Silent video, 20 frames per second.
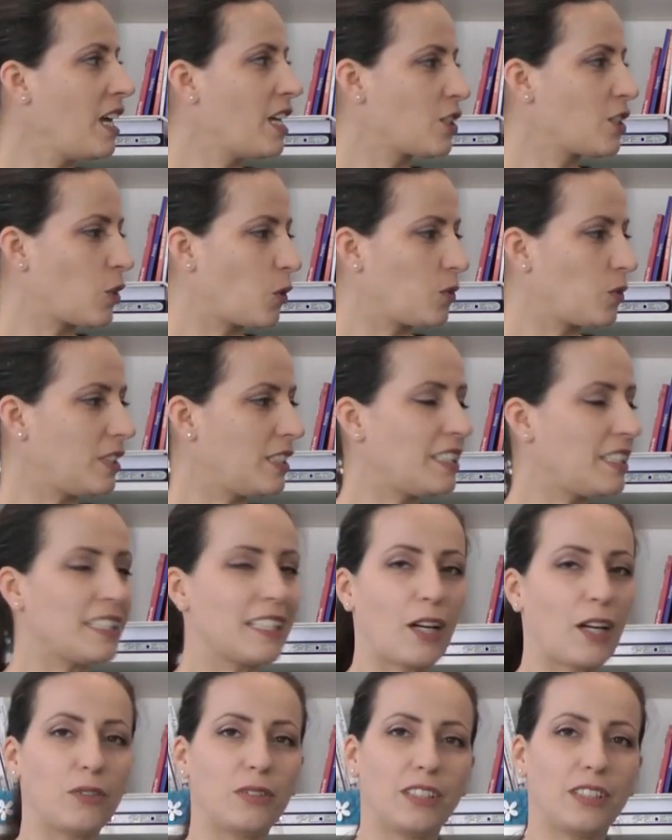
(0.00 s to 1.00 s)
So this is
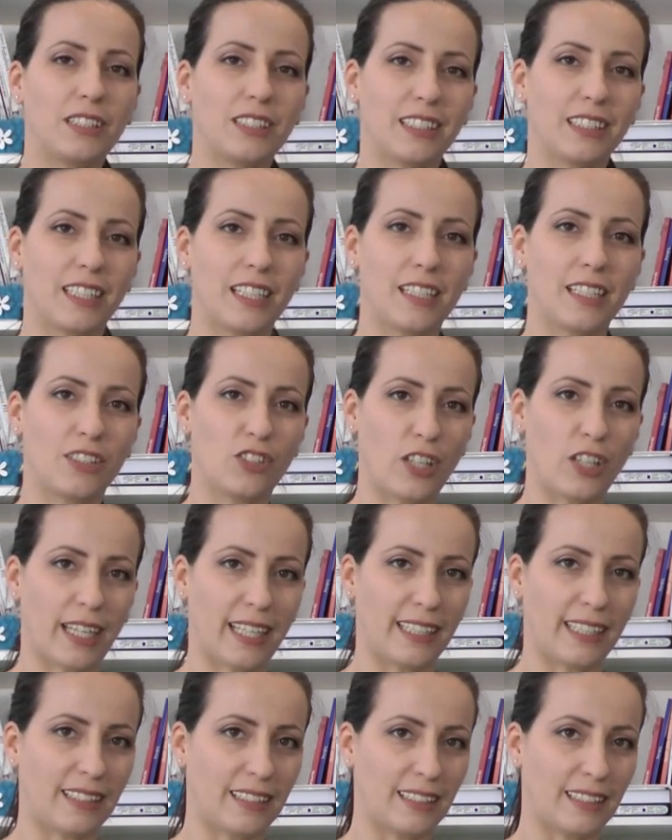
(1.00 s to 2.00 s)
how this
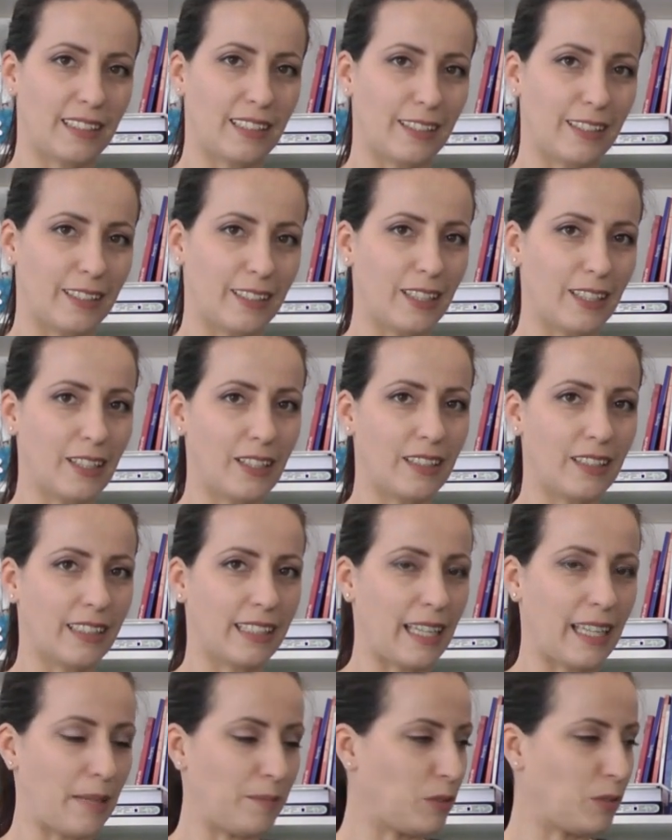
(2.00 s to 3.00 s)
jacket
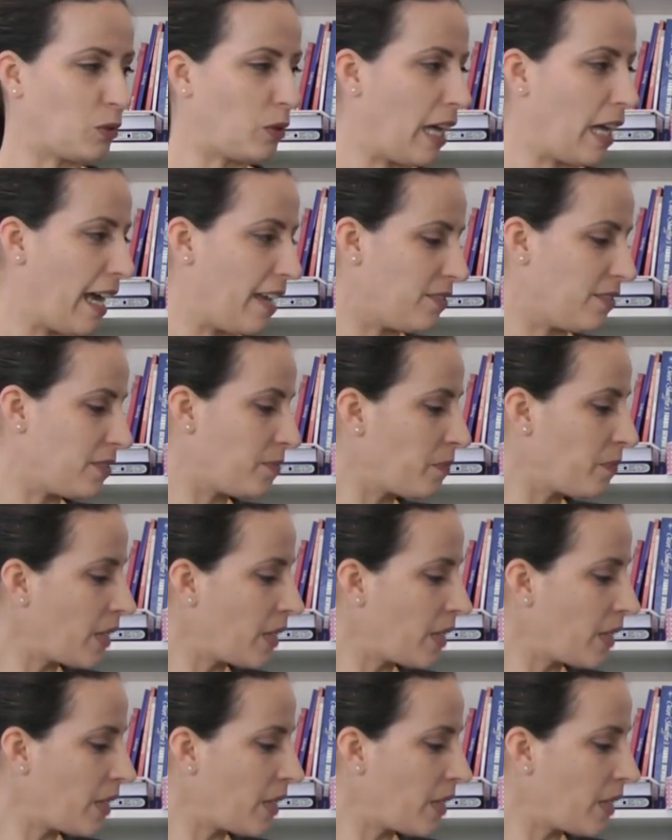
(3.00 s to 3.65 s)
came to life.